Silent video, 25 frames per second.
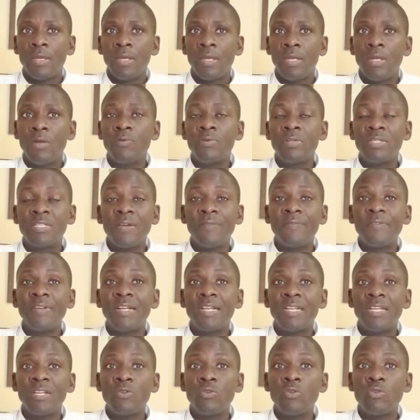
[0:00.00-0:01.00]
He will
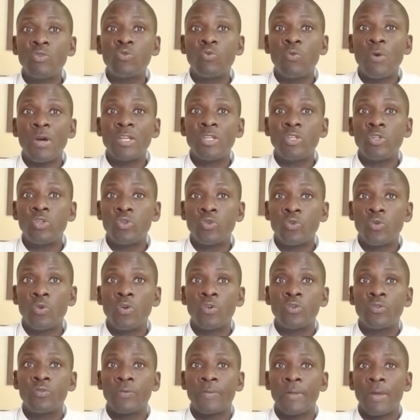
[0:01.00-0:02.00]
definitely not want you to
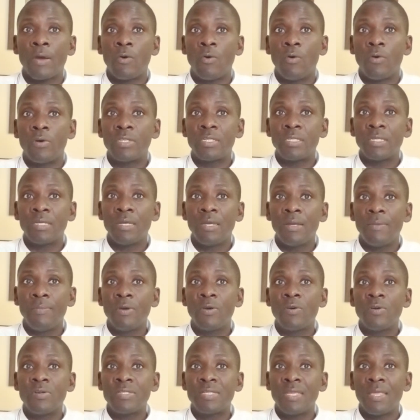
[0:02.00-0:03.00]
go to the court
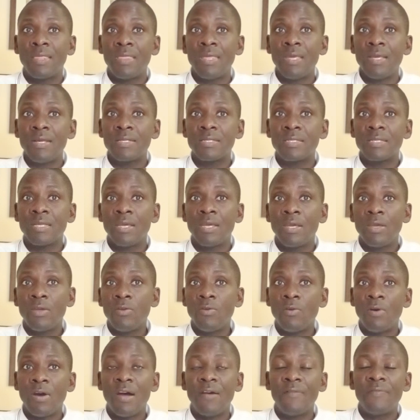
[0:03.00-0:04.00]
because he thinks
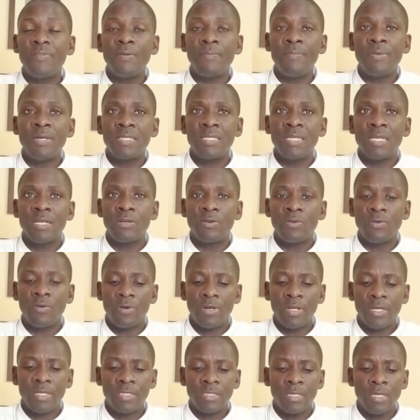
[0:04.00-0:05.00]
you have the basic
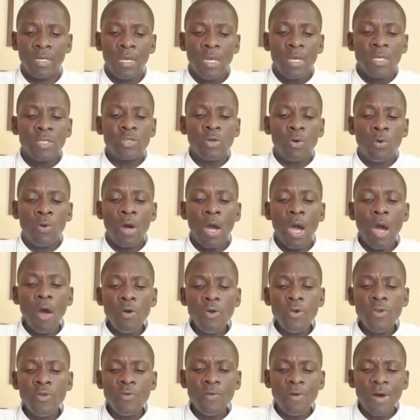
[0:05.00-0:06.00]
knowledge. So
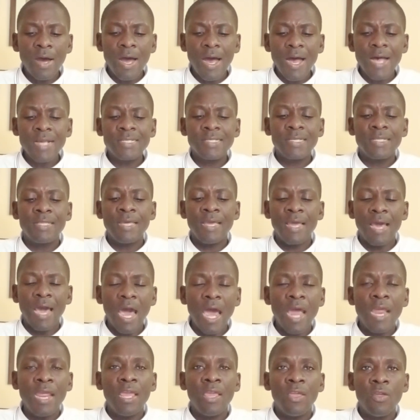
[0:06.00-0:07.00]
how do you ask
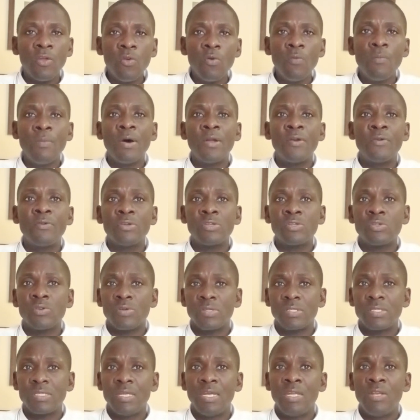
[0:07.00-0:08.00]
a human
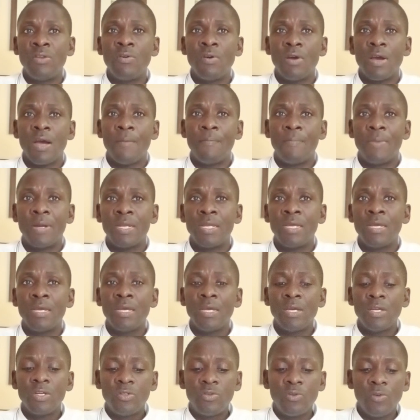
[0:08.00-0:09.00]
resource in your company
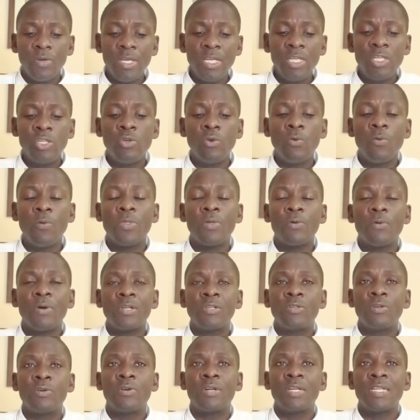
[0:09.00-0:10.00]
to issue with
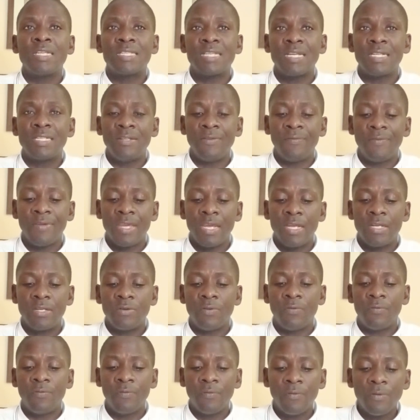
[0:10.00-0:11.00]
what you call a certificate
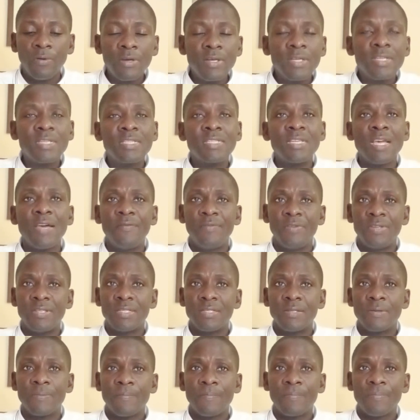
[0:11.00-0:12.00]
of
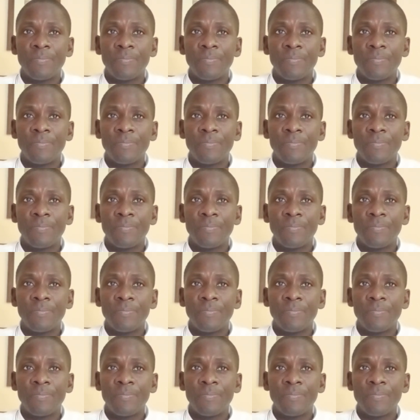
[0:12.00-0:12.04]
service?